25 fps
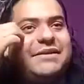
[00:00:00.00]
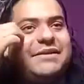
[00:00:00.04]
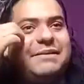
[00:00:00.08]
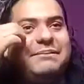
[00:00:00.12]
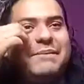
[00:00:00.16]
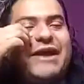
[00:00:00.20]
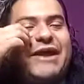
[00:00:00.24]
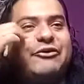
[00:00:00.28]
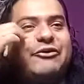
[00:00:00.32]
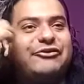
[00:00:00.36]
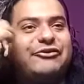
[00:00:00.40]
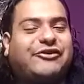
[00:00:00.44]
the
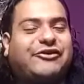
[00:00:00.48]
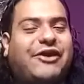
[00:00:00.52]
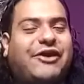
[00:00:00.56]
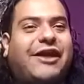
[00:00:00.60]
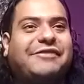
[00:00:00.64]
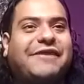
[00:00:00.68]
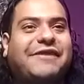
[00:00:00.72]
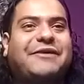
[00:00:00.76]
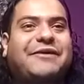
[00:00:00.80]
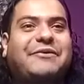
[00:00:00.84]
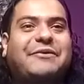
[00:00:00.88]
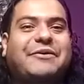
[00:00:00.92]
Michael
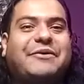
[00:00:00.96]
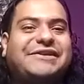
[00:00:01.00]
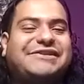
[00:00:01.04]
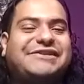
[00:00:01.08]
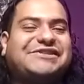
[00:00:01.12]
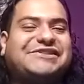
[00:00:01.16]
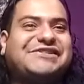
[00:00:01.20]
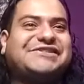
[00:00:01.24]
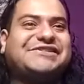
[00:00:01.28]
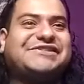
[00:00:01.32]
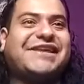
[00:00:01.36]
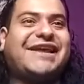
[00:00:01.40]
Scott thing where
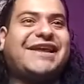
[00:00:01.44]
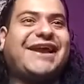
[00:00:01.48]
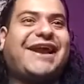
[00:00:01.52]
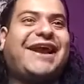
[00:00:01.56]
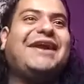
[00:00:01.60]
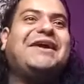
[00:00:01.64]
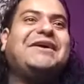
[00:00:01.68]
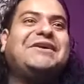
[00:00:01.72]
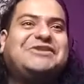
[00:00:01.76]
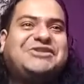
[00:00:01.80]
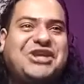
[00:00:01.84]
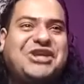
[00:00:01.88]
he's just like
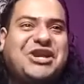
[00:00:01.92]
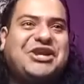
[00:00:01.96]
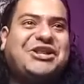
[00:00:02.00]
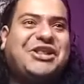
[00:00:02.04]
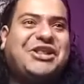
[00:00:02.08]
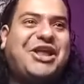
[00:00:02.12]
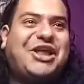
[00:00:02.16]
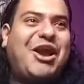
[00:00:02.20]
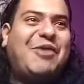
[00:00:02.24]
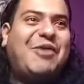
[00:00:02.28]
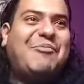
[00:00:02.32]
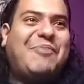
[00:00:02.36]

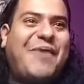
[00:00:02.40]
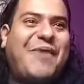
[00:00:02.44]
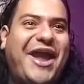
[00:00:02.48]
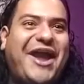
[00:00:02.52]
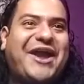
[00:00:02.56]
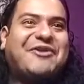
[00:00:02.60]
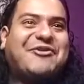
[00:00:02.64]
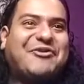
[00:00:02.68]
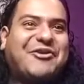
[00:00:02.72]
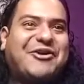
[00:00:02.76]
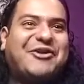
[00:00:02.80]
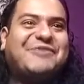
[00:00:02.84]
declare
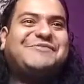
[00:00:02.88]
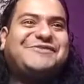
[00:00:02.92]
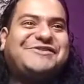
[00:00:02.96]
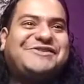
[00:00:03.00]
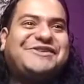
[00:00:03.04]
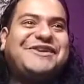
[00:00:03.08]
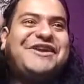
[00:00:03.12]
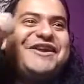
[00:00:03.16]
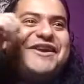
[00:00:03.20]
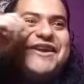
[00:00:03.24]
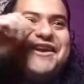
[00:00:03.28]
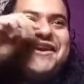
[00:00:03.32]

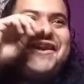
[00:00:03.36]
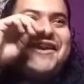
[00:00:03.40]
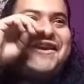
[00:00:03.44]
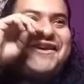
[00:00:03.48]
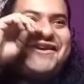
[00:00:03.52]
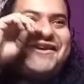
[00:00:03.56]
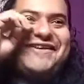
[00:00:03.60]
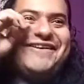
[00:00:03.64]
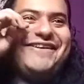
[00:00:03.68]
bankruptcy. They're